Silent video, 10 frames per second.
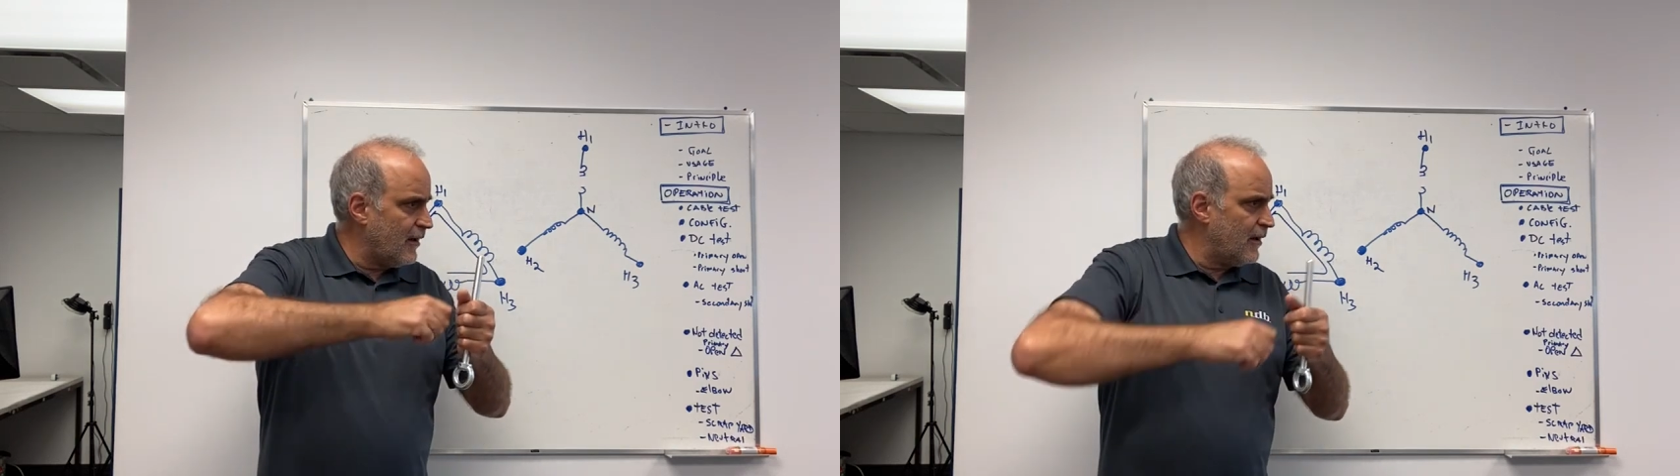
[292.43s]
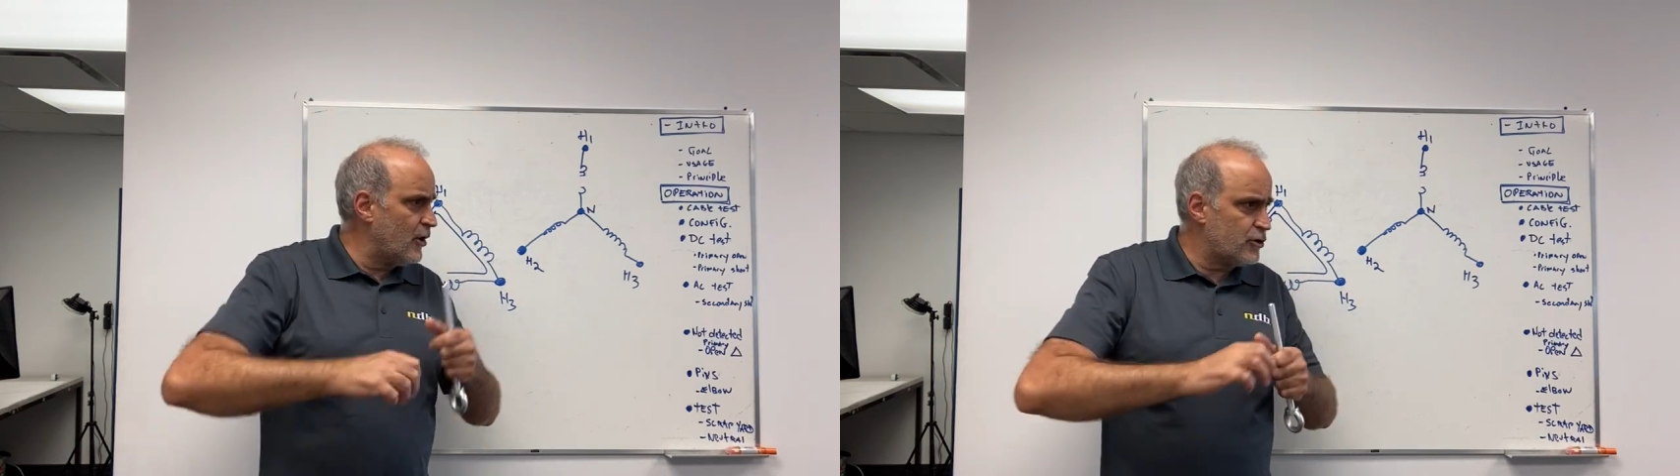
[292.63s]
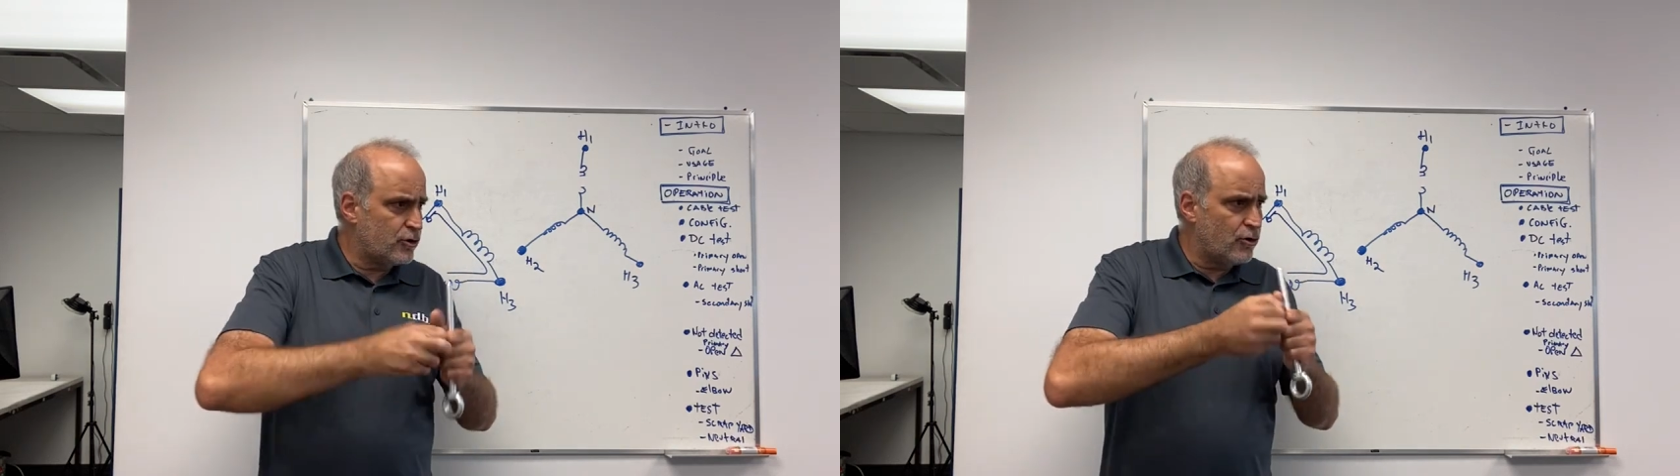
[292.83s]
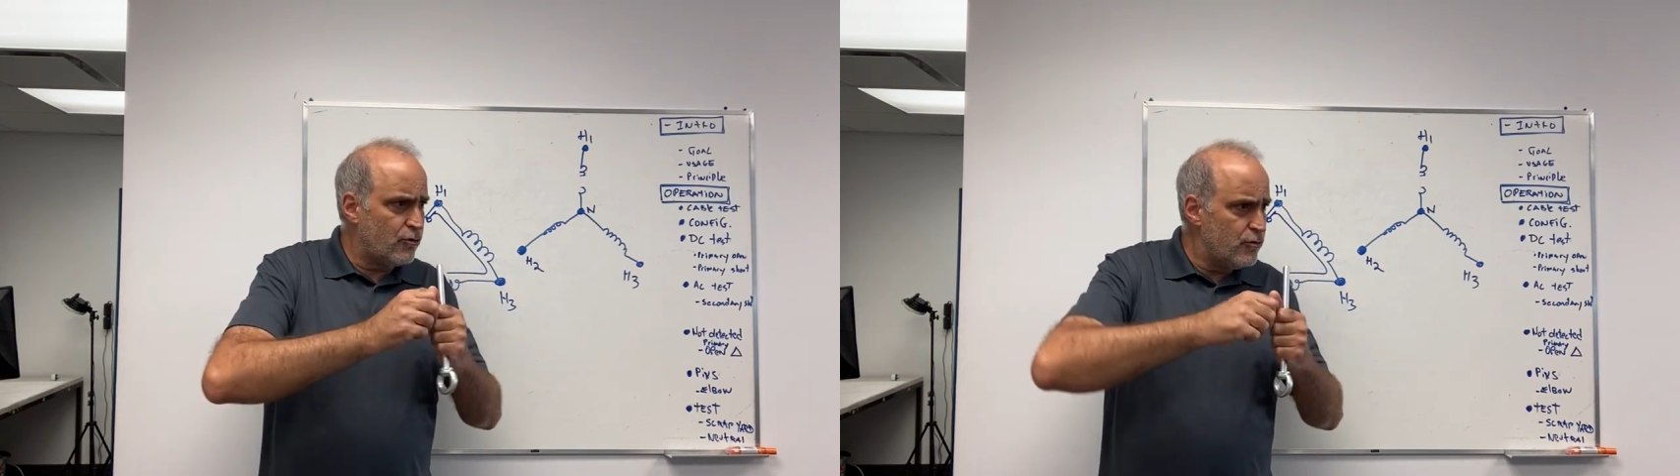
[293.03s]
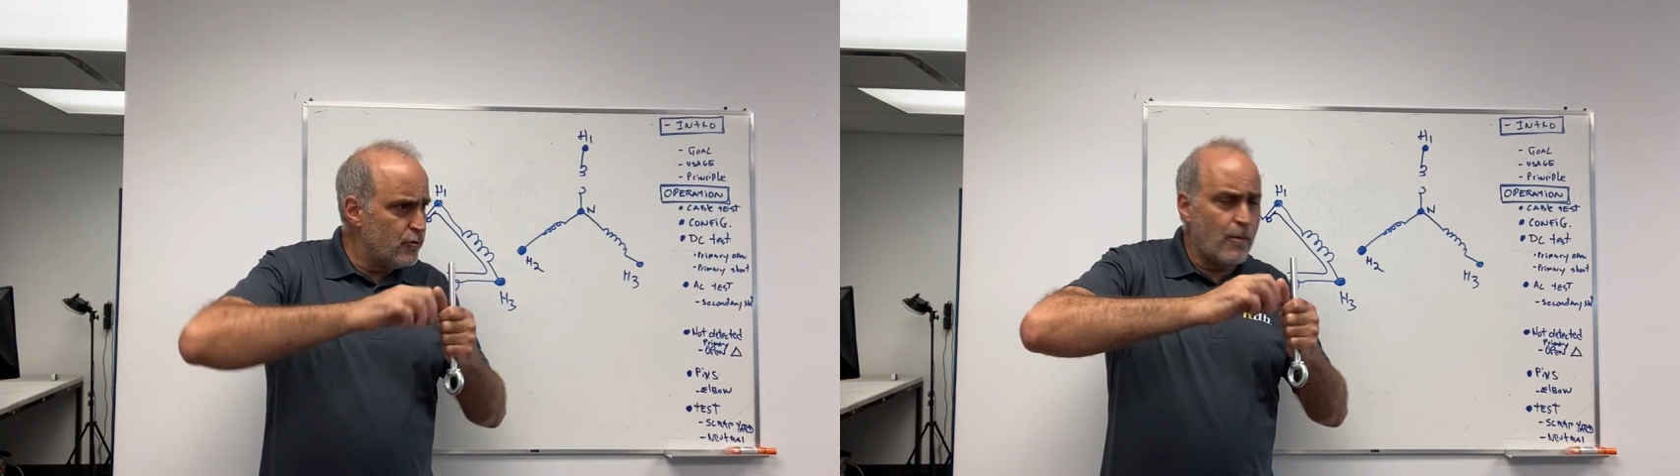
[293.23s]
a
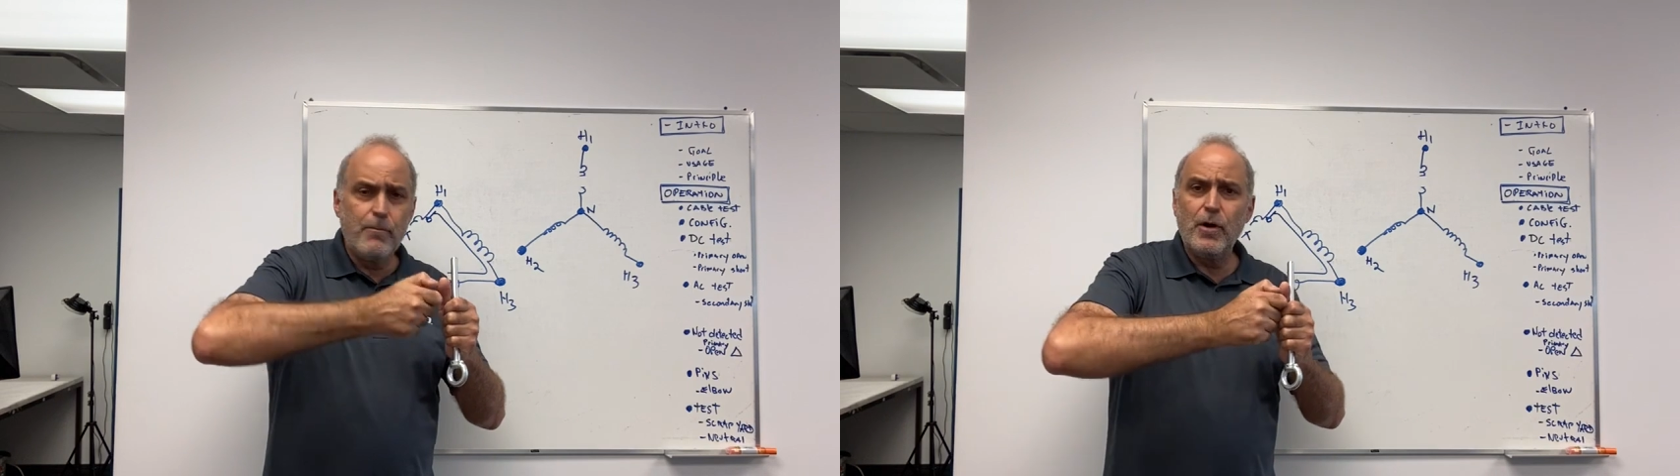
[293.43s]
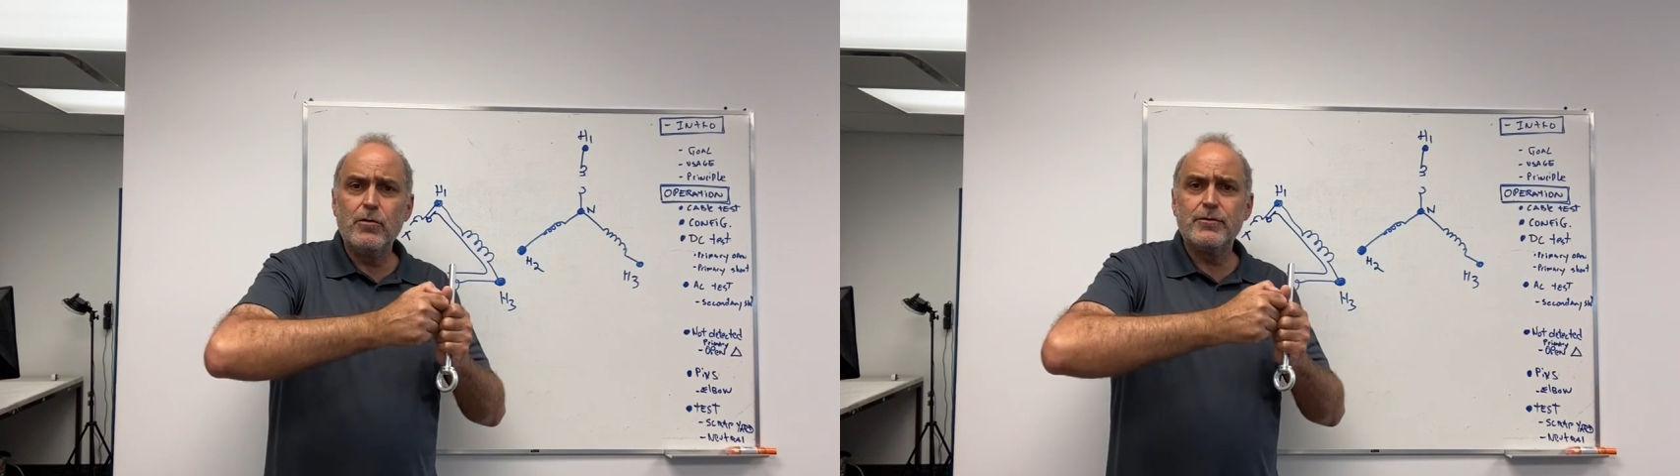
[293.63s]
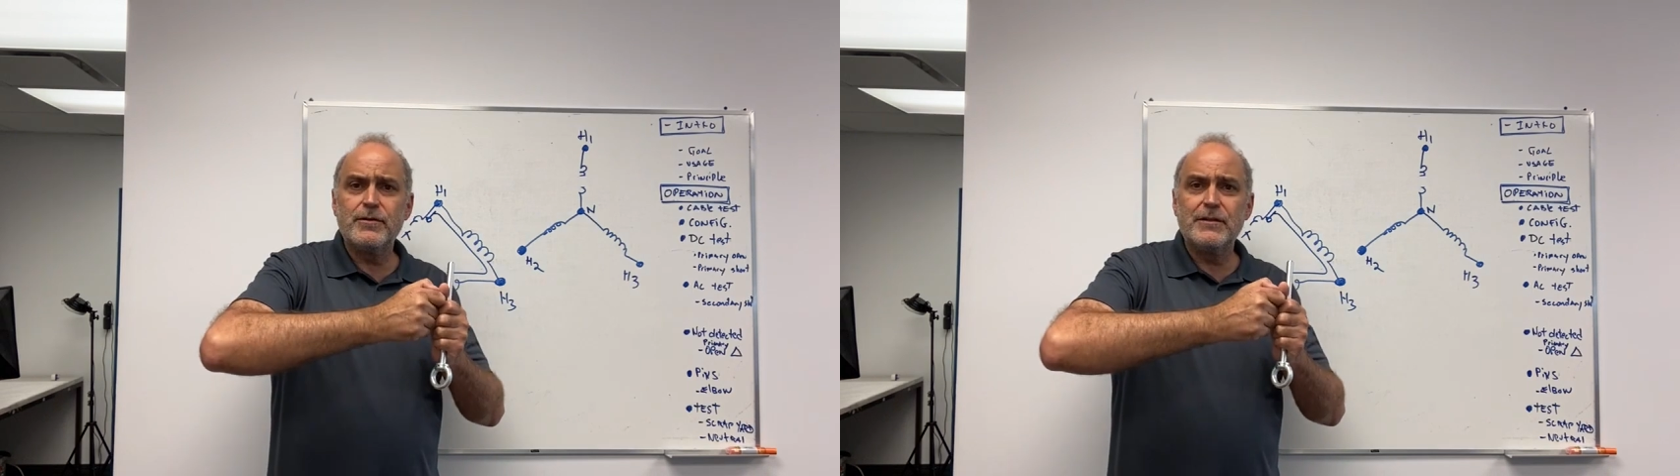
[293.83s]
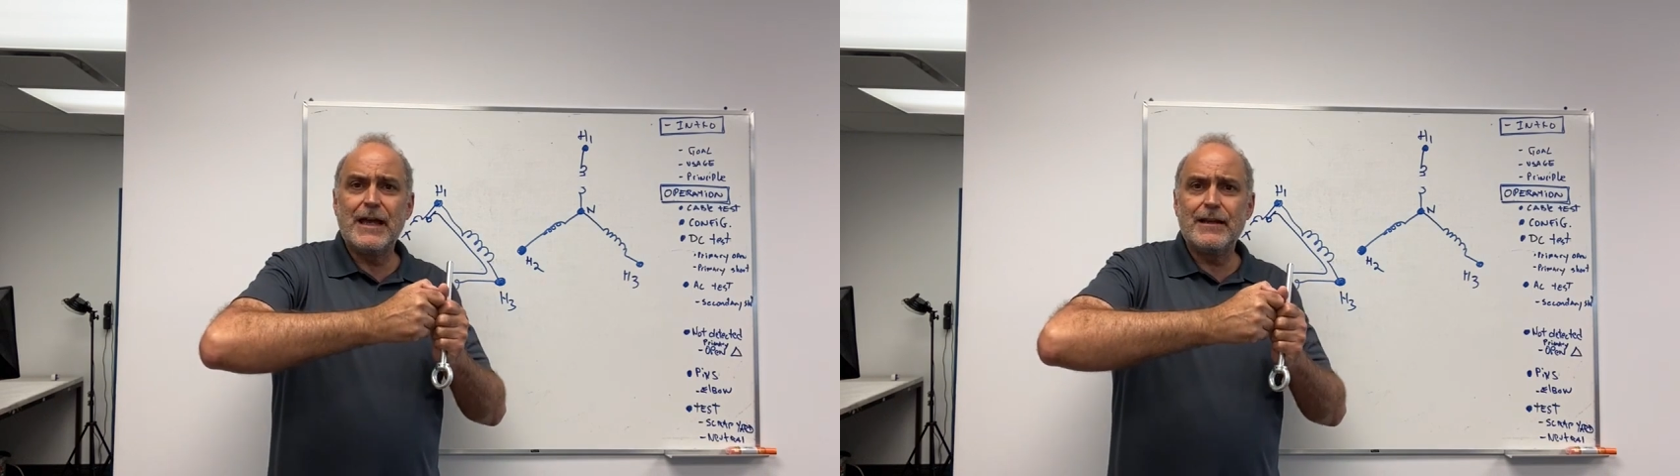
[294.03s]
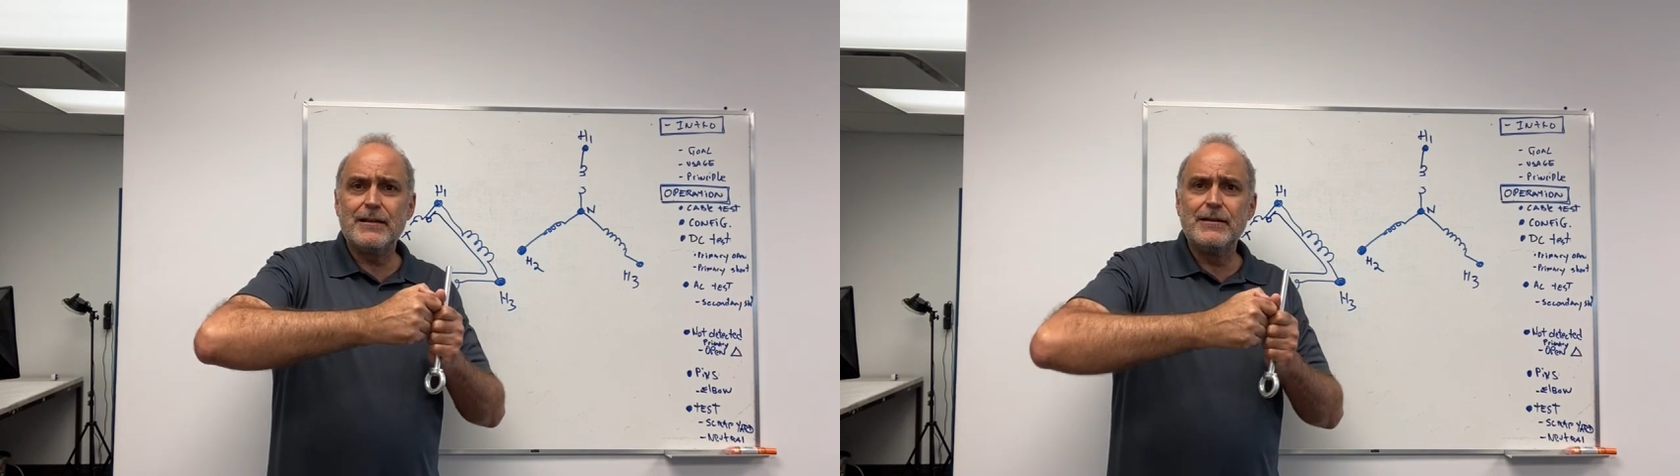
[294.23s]
screw, a bolt
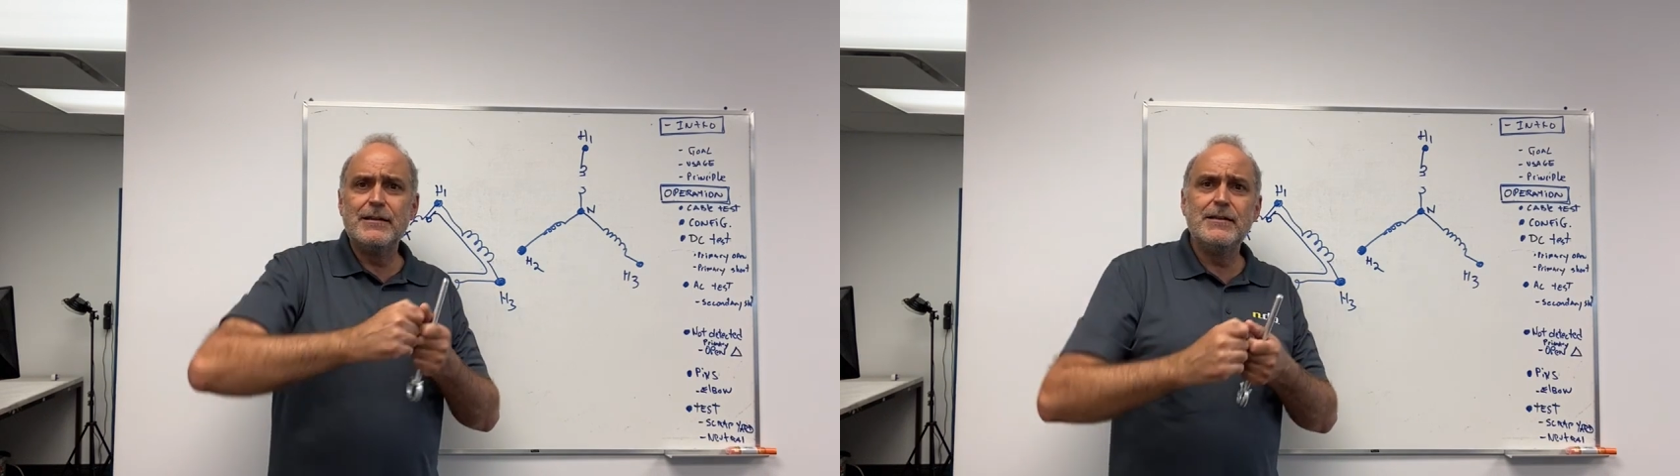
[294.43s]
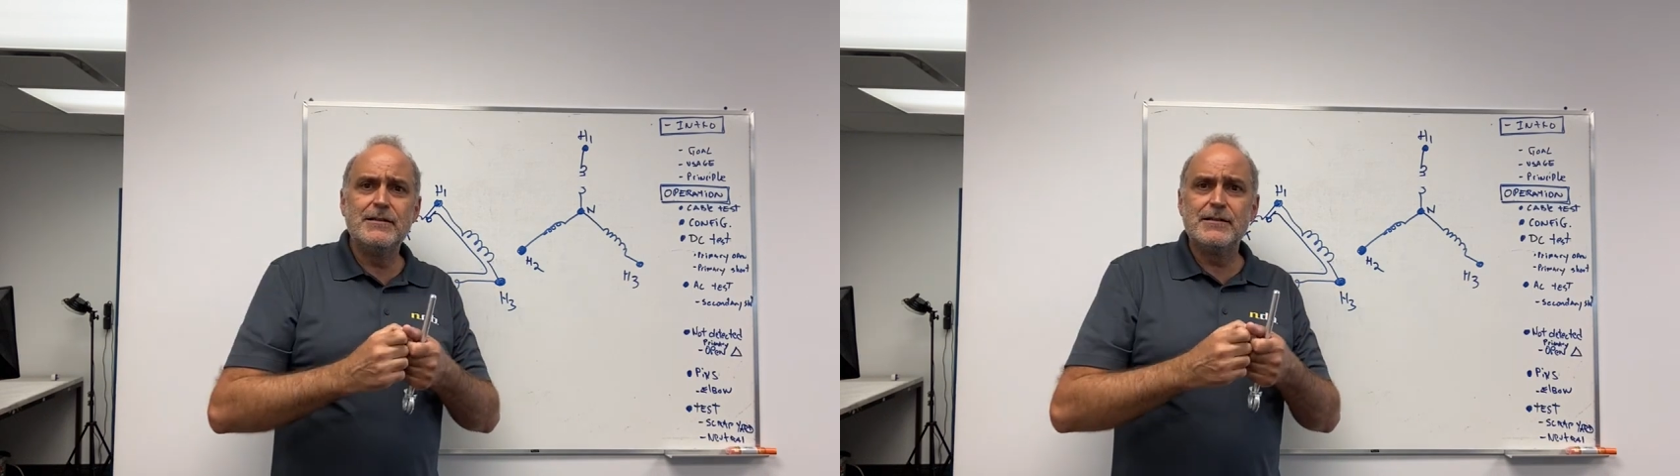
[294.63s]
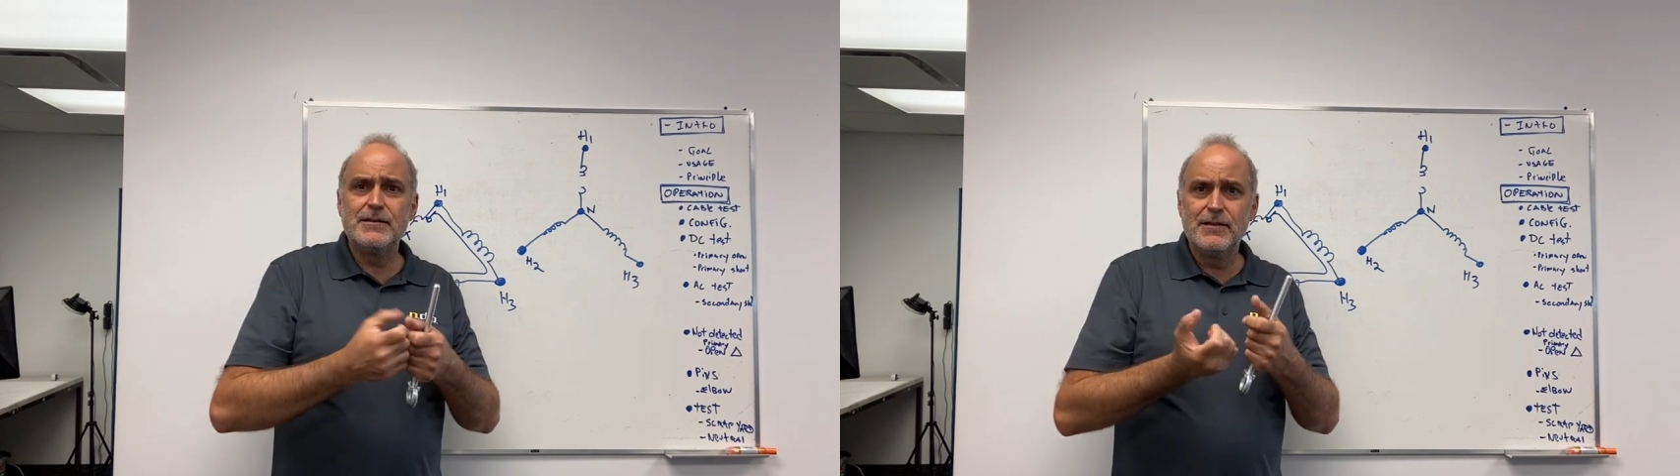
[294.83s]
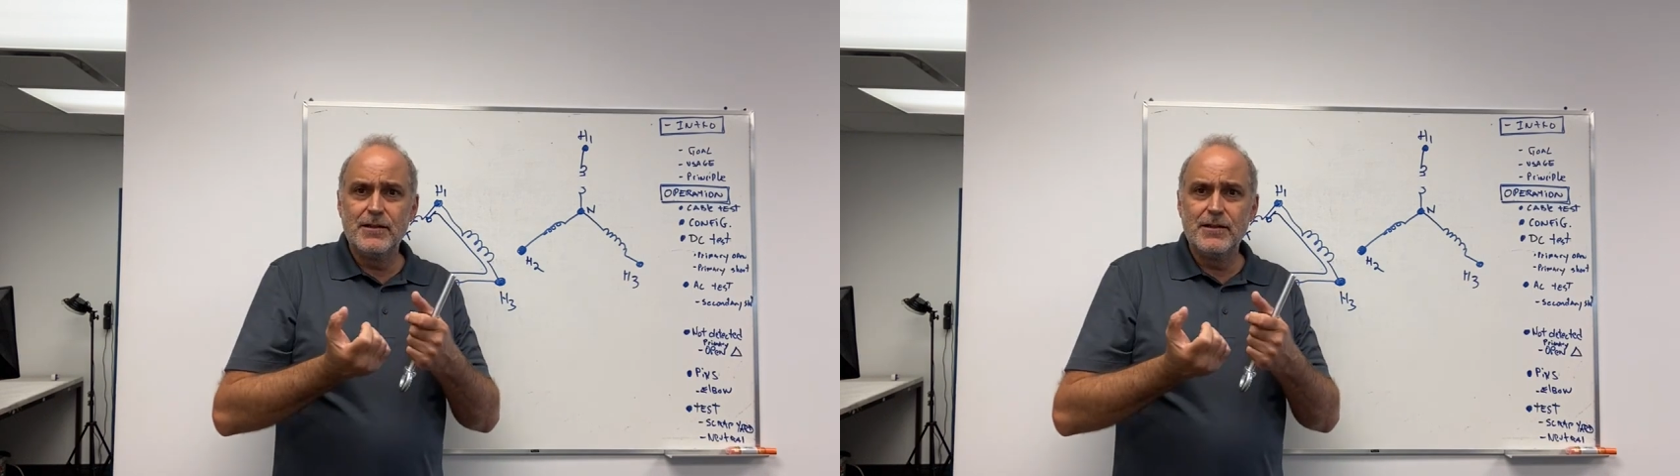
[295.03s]
that needs